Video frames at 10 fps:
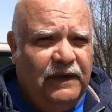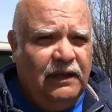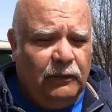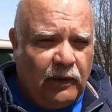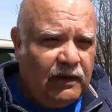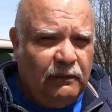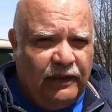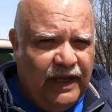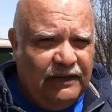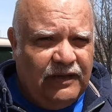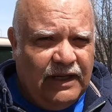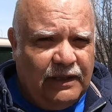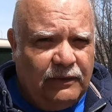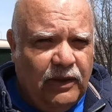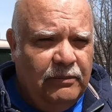field working with
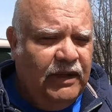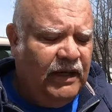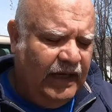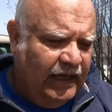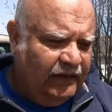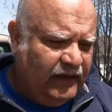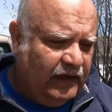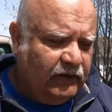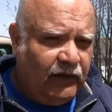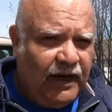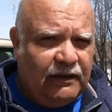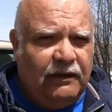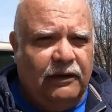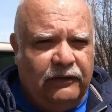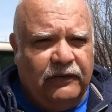antique equipment, antique
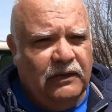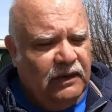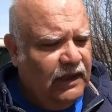tractors,